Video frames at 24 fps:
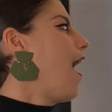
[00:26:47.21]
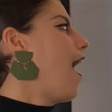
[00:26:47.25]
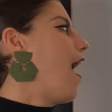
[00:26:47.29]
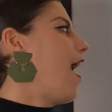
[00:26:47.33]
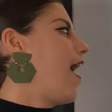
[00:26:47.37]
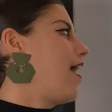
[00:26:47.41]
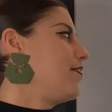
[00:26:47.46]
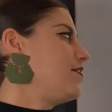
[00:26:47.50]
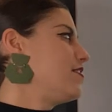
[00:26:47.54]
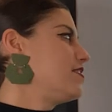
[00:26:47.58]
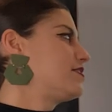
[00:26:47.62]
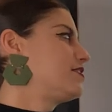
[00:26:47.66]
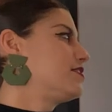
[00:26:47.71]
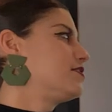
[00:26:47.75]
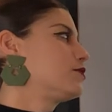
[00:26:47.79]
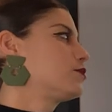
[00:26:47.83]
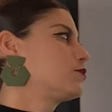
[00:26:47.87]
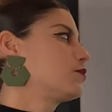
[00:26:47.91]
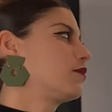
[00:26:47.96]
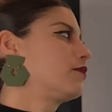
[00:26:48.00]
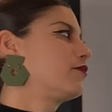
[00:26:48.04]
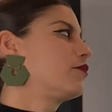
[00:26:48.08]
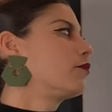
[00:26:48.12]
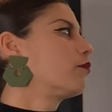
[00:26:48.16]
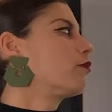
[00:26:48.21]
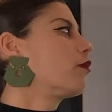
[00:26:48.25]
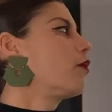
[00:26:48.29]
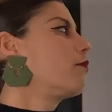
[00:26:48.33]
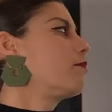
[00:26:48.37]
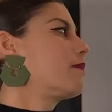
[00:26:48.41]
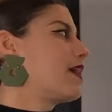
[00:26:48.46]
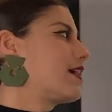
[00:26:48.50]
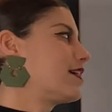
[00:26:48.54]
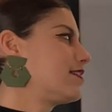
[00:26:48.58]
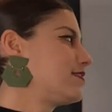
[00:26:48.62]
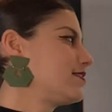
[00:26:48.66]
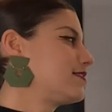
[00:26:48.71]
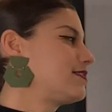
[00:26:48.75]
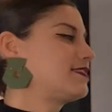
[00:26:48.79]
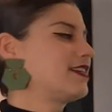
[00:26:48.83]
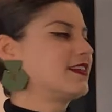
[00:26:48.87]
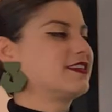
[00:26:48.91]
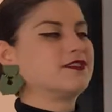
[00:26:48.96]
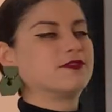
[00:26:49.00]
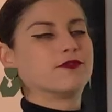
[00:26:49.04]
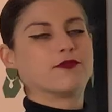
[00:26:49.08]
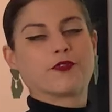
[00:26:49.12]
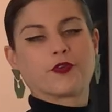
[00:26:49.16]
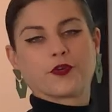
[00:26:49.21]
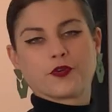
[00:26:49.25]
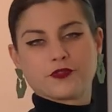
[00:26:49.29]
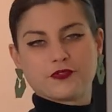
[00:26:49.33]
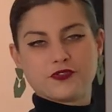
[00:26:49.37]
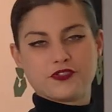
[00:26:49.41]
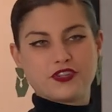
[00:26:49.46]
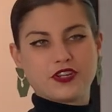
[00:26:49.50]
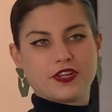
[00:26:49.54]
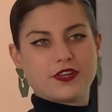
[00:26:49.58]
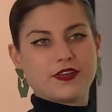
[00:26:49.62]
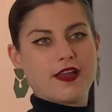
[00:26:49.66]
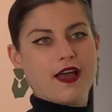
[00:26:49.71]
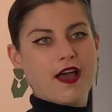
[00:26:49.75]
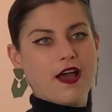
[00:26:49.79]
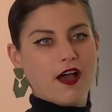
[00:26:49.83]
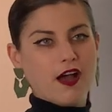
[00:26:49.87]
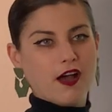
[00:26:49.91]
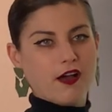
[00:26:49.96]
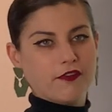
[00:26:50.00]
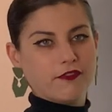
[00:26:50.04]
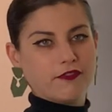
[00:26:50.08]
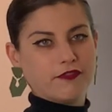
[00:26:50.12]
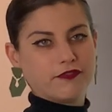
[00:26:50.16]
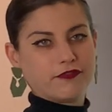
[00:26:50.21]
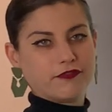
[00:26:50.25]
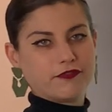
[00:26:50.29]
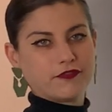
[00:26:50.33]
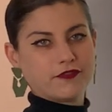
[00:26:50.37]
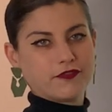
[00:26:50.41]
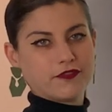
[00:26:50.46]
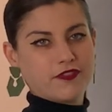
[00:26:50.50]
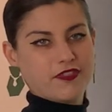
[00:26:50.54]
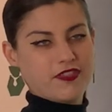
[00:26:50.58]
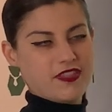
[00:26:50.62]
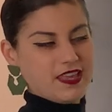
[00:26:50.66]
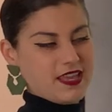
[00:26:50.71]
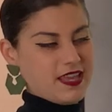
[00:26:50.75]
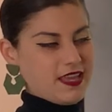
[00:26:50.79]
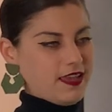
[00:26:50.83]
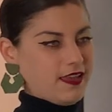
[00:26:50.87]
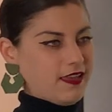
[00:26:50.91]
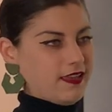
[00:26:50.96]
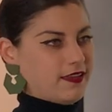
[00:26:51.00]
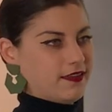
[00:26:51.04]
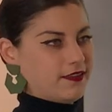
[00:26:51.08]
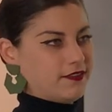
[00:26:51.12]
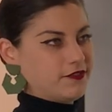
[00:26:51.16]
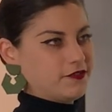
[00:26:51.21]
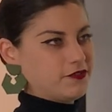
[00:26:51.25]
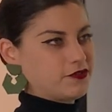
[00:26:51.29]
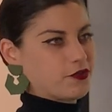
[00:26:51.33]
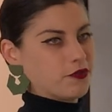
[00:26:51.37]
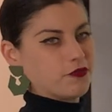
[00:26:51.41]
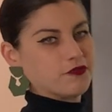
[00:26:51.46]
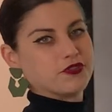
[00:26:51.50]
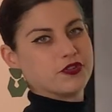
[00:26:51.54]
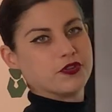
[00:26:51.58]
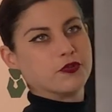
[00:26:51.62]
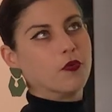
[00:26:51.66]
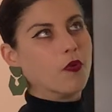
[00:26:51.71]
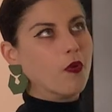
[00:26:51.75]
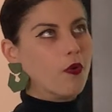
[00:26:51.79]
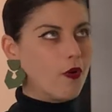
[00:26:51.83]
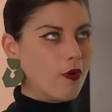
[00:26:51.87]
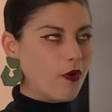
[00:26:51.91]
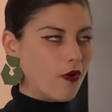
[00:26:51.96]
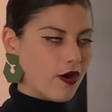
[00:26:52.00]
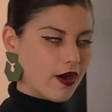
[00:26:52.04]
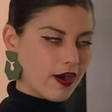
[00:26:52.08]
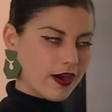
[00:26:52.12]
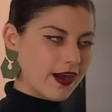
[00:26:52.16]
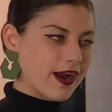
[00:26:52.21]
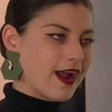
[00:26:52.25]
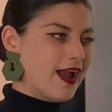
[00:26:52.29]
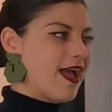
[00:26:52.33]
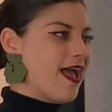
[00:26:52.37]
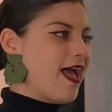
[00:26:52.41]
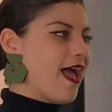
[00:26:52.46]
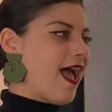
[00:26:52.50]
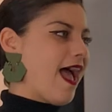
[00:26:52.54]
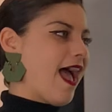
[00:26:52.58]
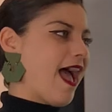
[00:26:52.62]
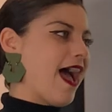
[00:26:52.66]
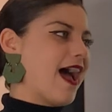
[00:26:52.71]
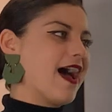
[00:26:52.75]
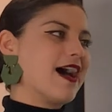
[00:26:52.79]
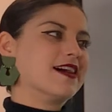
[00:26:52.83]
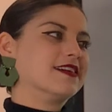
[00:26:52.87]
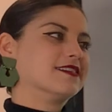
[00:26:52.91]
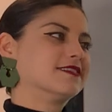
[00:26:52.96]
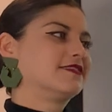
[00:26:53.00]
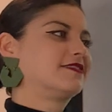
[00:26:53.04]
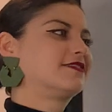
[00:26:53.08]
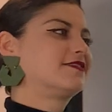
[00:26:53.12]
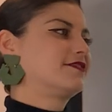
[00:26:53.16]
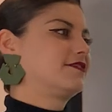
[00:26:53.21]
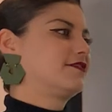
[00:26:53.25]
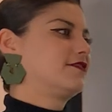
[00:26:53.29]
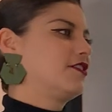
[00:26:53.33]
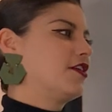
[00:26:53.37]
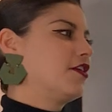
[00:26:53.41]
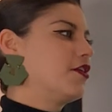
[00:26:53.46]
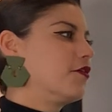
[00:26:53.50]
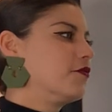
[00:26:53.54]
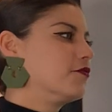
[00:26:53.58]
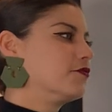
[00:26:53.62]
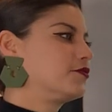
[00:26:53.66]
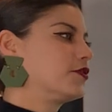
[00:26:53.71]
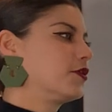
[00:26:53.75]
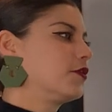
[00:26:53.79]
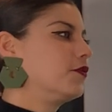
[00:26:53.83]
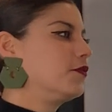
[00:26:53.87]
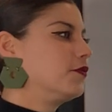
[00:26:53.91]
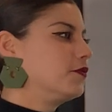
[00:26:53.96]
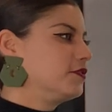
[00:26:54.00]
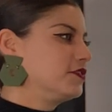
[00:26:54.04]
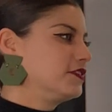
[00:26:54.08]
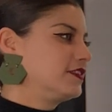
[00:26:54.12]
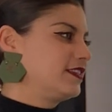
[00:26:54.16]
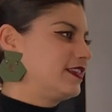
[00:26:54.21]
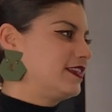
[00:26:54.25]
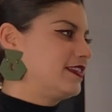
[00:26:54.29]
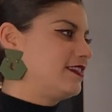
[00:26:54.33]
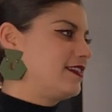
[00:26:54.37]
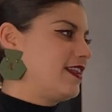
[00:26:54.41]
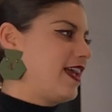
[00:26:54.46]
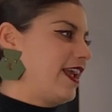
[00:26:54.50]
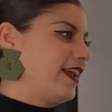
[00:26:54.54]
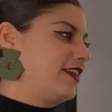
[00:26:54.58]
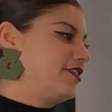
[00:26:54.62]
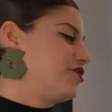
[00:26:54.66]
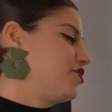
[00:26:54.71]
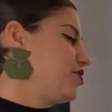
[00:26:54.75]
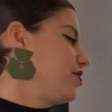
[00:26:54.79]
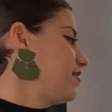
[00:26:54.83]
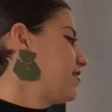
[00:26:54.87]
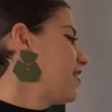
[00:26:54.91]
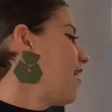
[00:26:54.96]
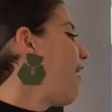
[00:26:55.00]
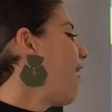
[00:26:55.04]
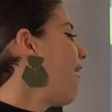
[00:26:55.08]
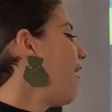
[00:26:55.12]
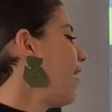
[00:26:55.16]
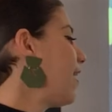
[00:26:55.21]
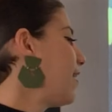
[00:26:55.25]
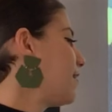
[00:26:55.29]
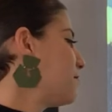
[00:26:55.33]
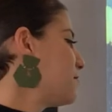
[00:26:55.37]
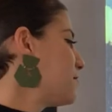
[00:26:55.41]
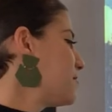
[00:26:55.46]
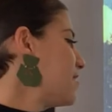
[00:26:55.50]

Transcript: And uh, this is sort of the romanticized version of the Trojan War as you know told in ancient times.